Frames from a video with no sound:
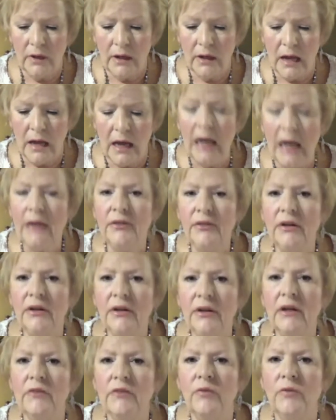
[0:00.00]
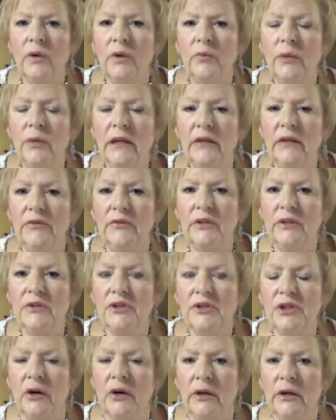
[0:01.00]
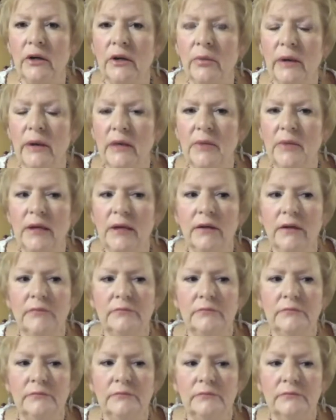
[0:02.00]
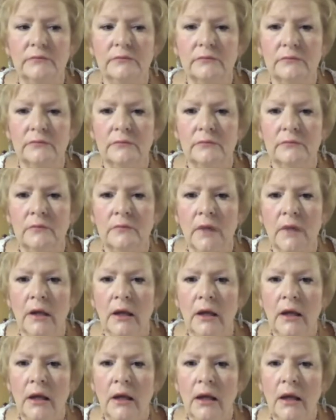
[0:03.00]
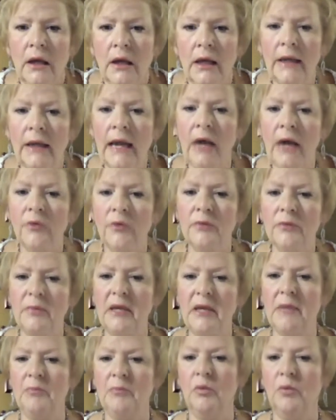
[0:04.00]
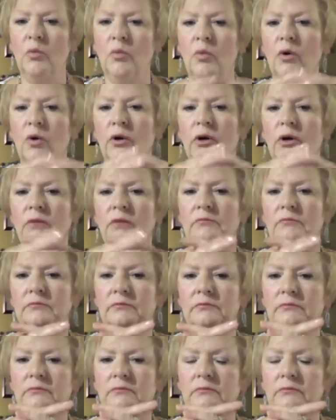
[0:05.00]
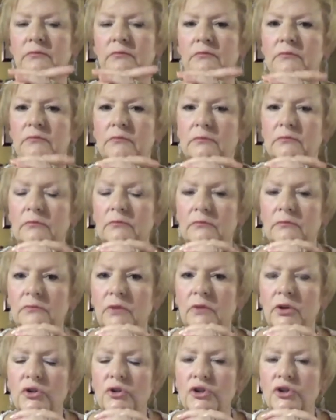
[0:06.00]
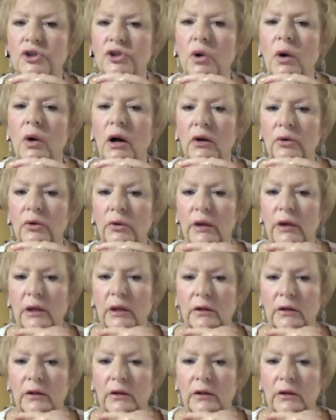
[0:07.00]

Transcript: I think of when we lived in Saudi Arabia and how the people were so hungry